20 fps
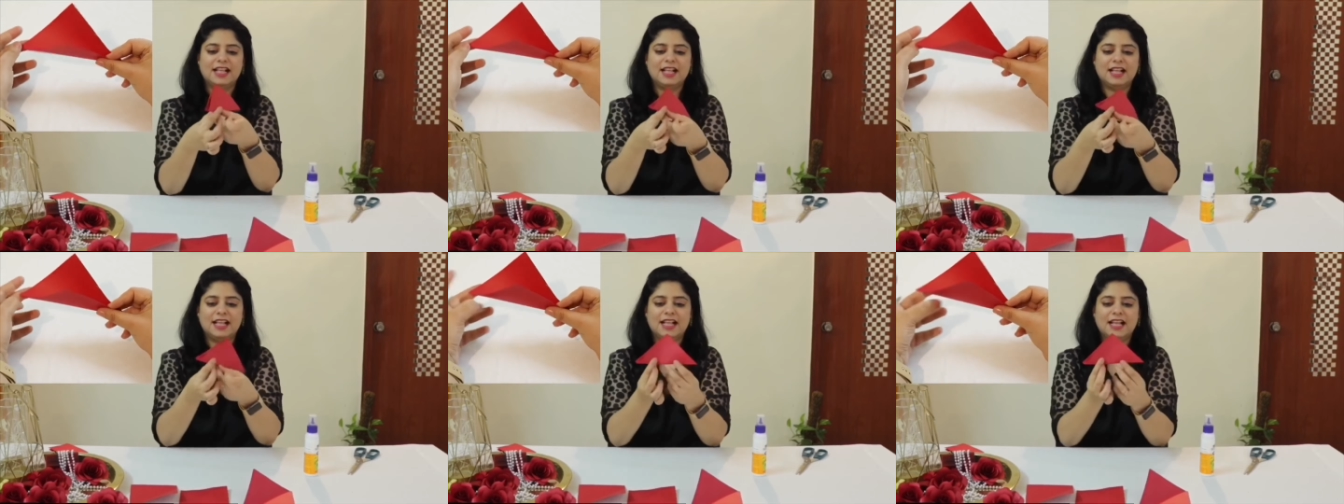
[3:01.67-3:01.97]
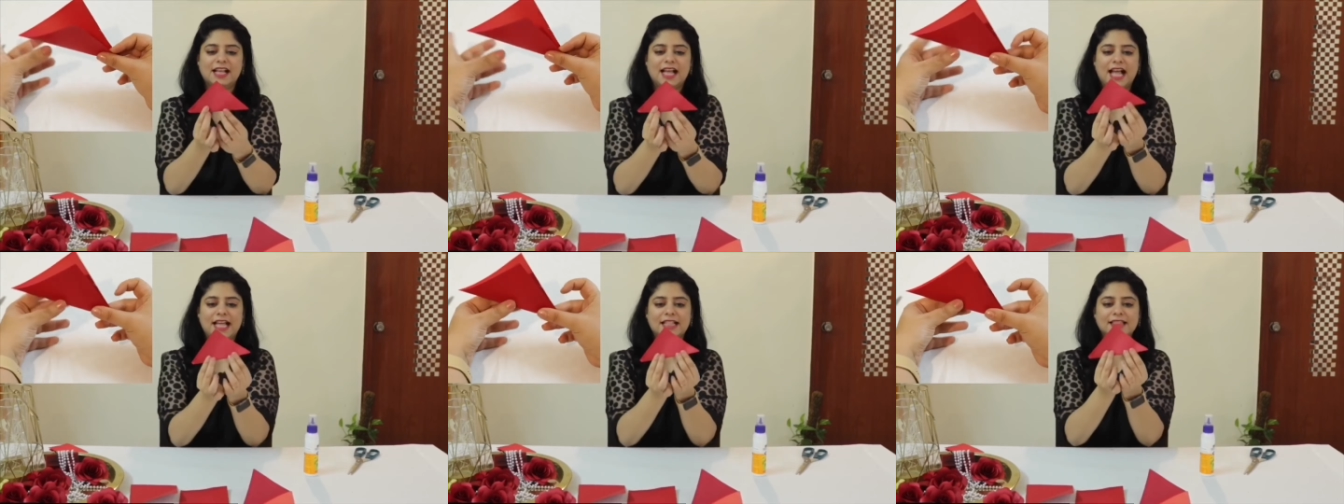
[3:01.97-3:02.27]

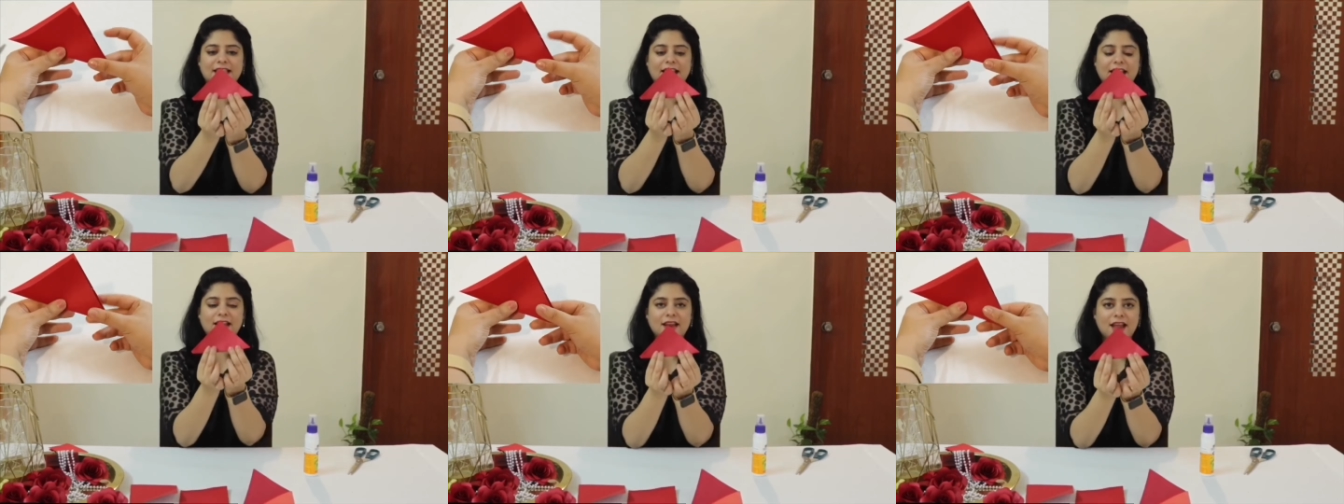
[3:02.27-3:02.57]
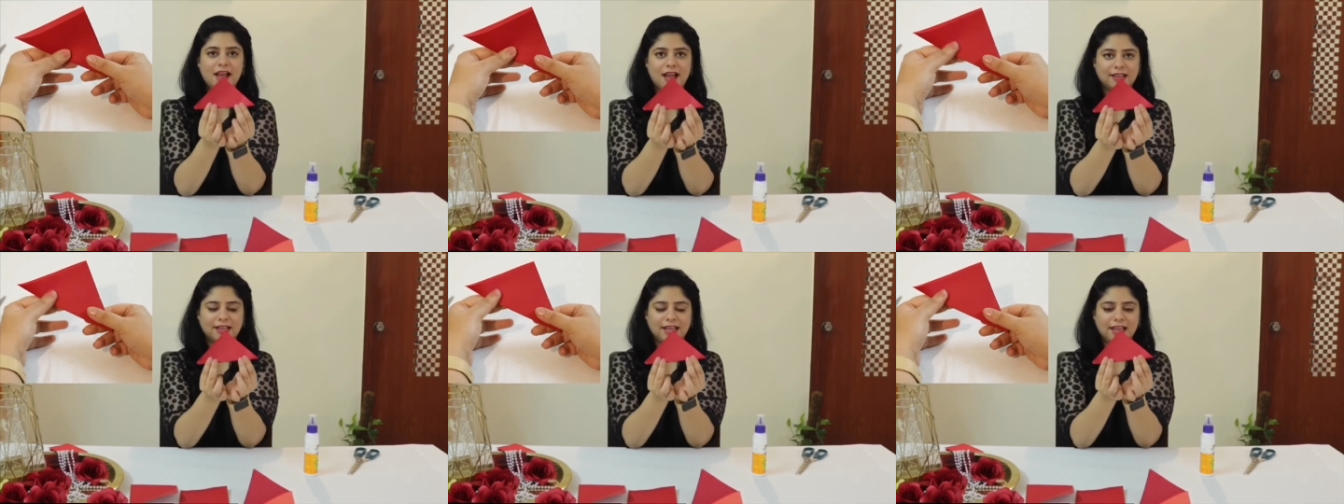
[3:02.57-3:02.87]
And then
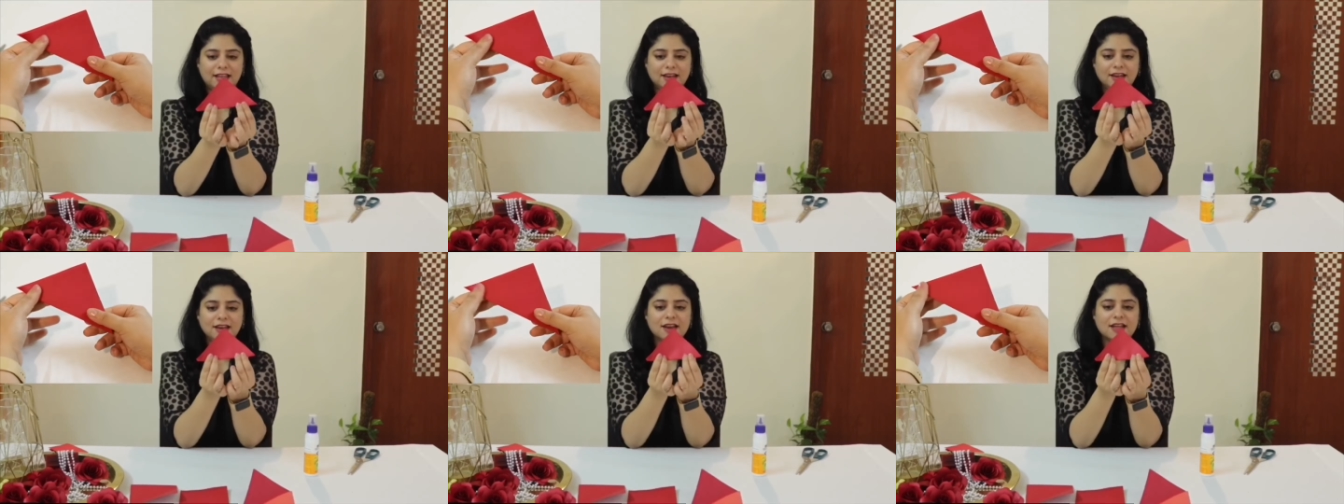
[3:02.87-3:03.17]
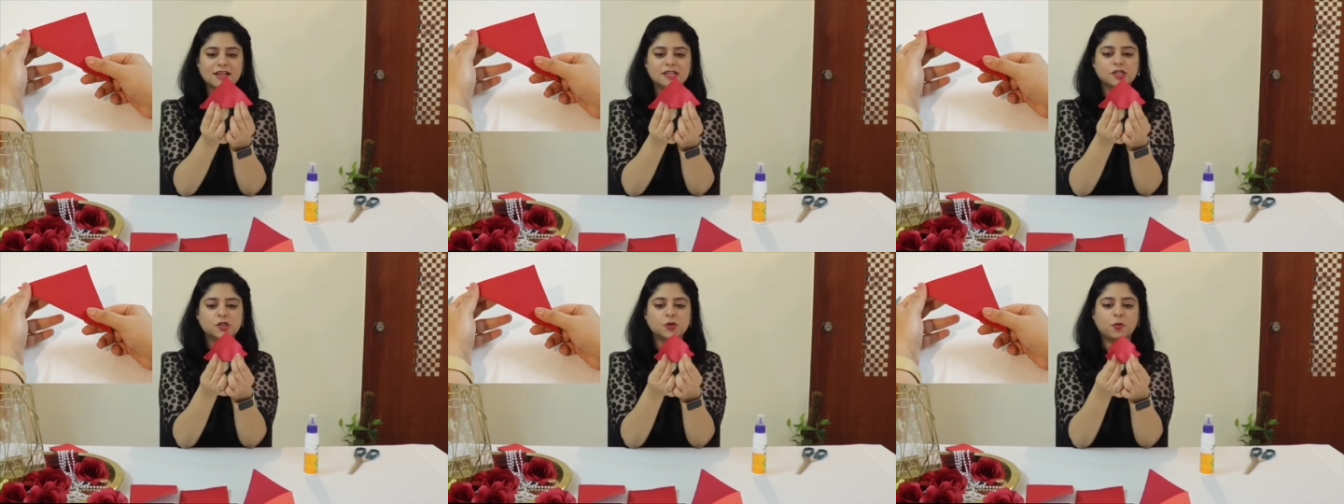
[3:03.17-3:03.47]
again
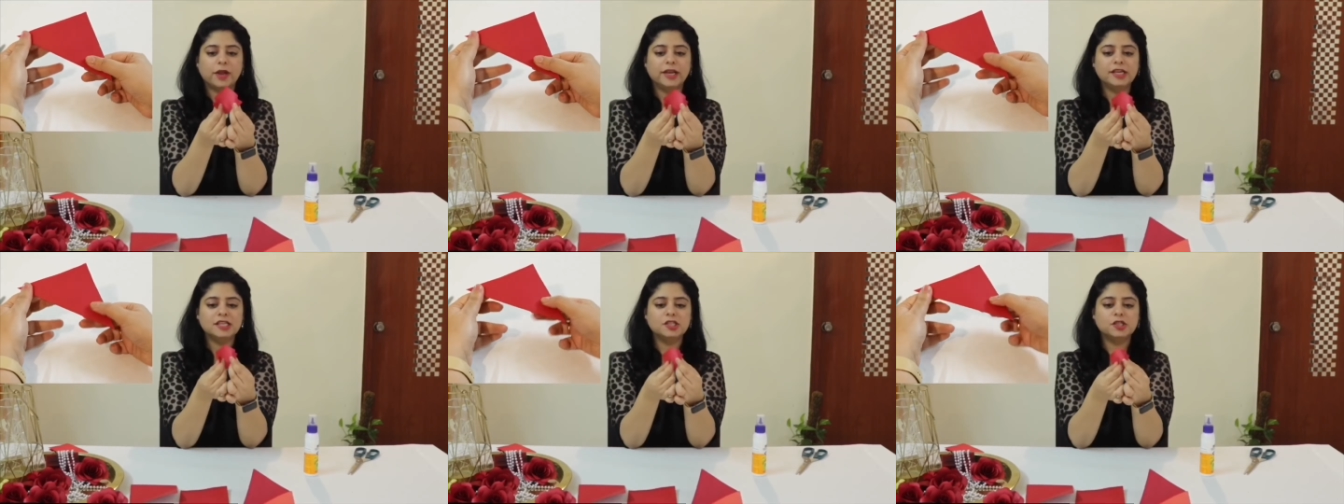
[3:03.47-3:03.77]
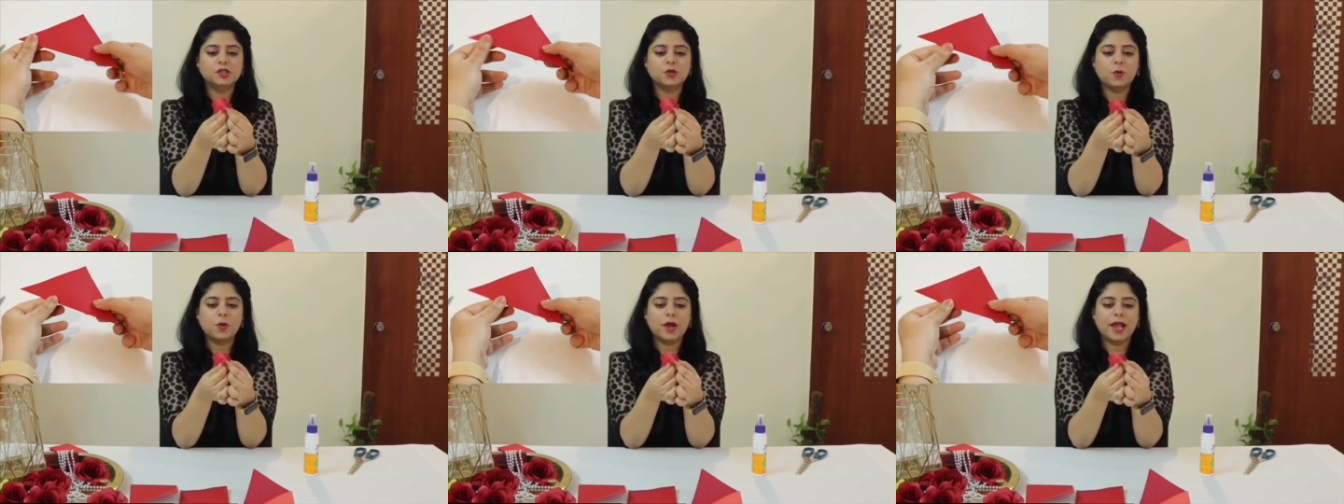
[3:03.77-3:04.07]
join 2
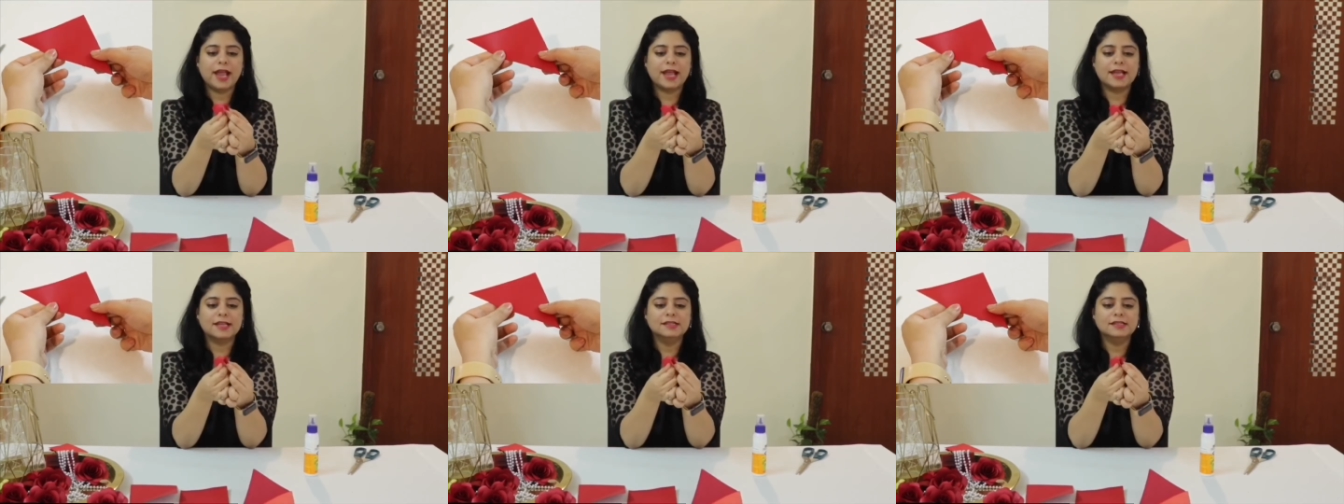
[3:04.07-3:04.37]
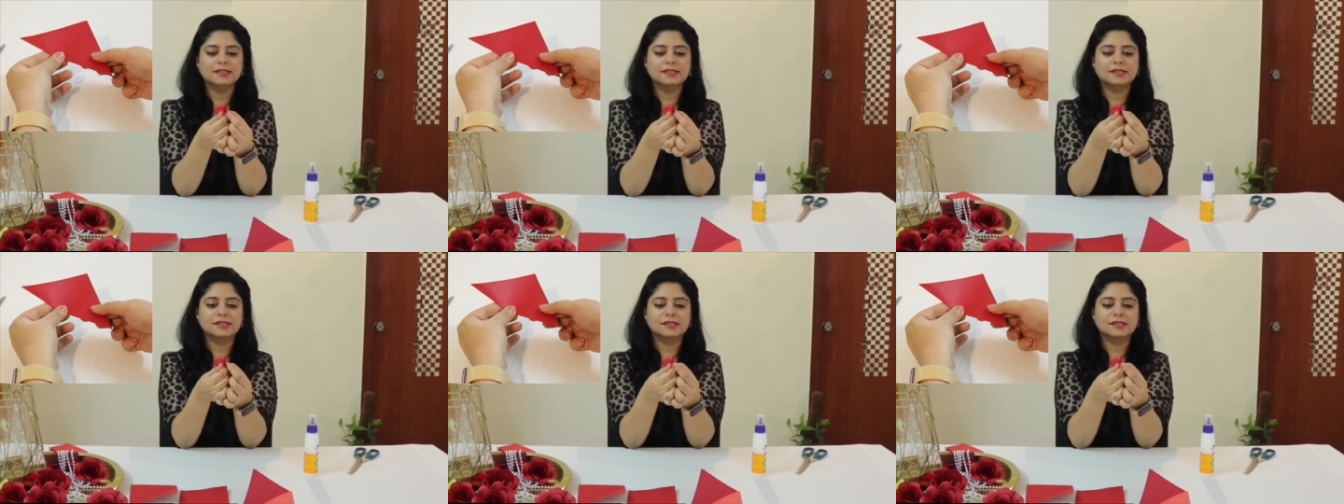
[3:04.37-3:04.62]
ends